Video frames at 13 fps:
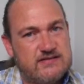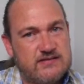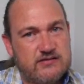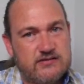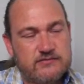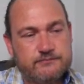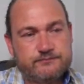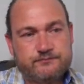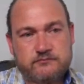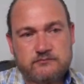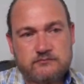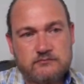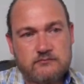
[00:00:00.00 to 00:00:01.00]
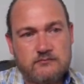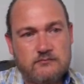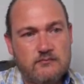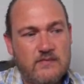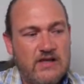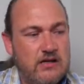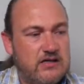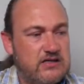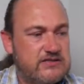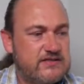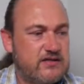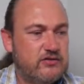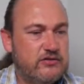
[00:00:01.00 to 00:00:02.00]
it.
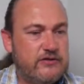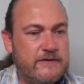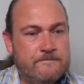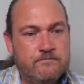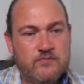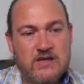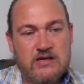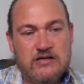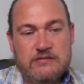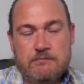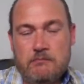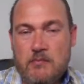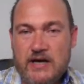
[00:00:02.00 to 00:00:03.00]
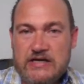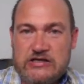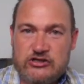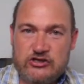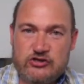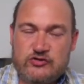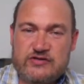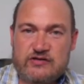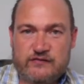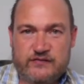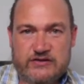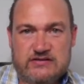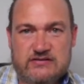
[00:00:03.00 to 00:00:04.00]
So make use of
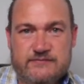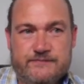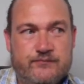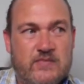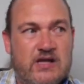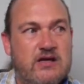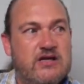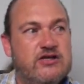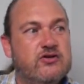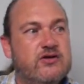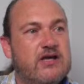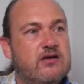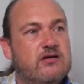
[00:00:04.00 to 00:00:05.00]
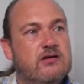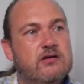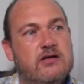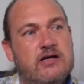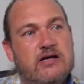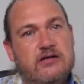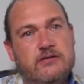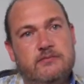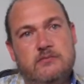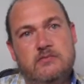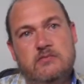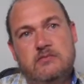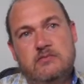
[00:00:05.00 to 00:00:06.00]
it. You can
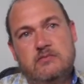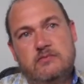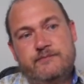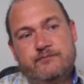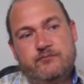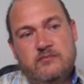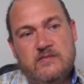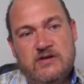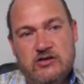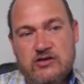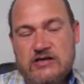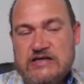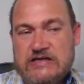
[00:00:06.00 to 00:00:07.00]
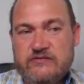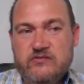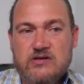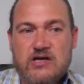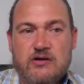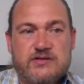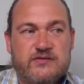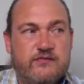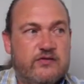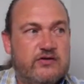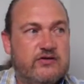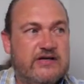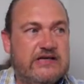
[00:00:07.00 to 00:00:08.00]
You can even go as
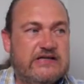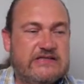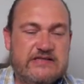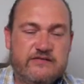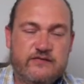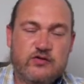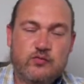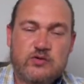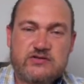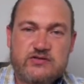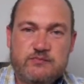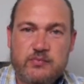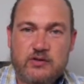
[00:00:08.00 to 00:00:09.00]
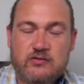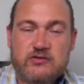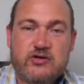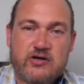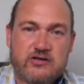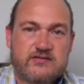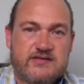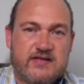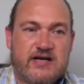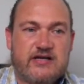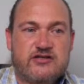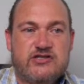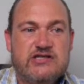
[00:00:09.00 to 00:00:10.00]
far as if you want to build your own
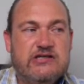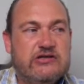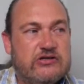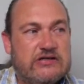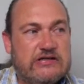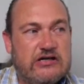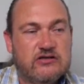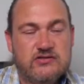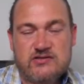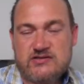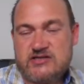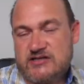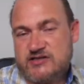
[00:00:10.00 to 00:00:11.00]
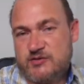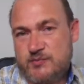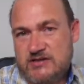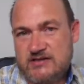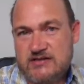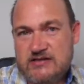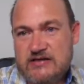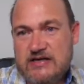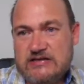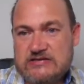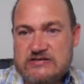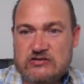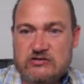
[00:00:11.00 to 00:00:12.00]
strategy, you can go to ChatGPT and
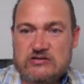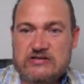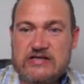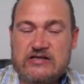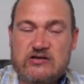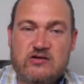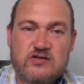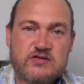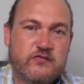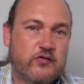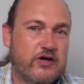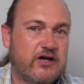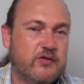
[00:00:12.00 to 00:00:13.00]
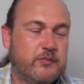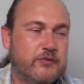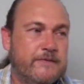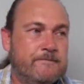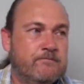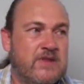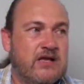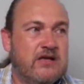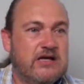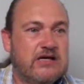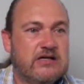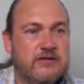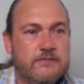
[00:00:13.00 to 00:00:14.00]
start and ask for help.
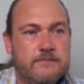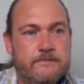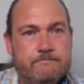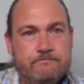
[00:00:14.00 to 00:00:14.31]
Um,